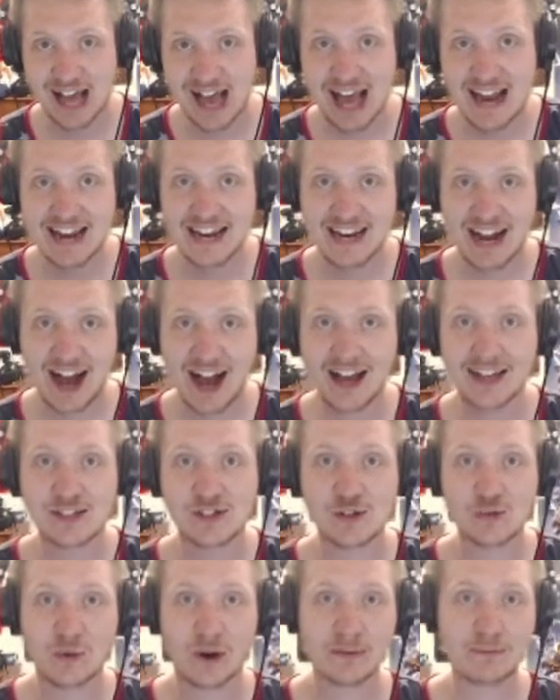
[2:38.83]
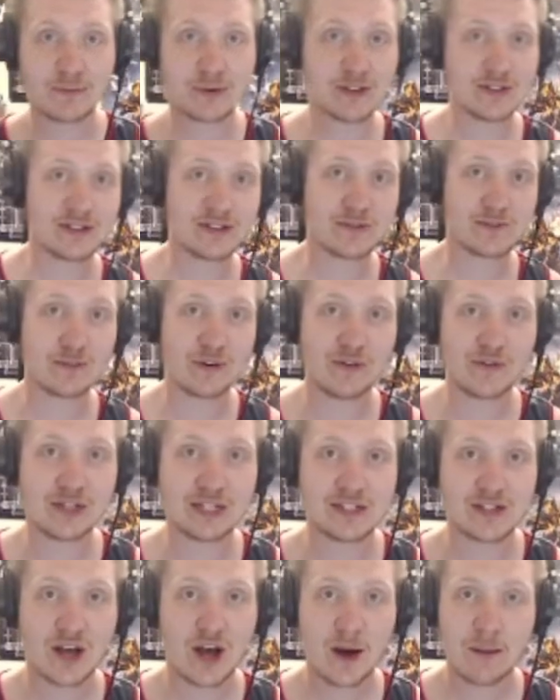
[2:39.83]
and nine Swan Princess
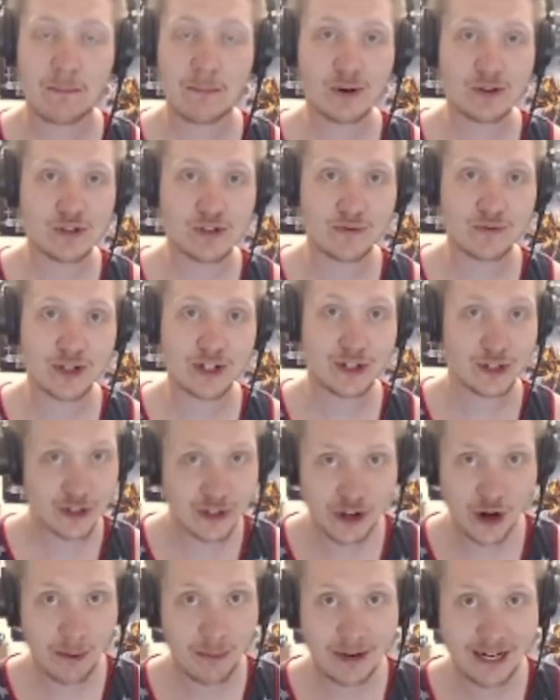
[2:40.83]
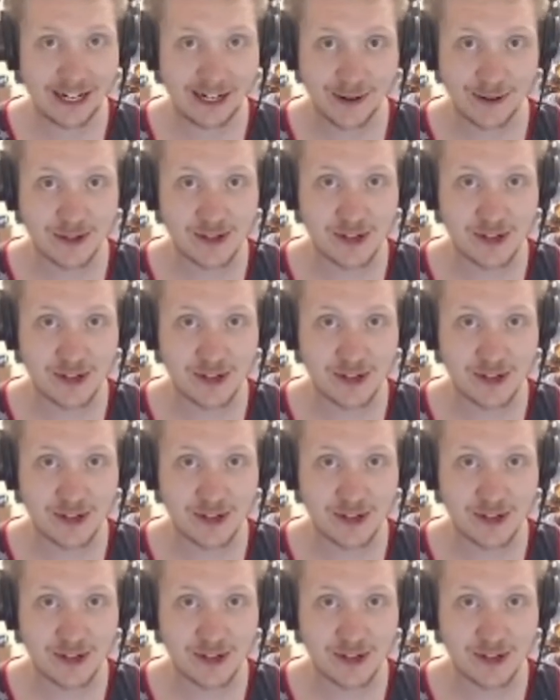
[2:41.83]
movies, most of which nobody knows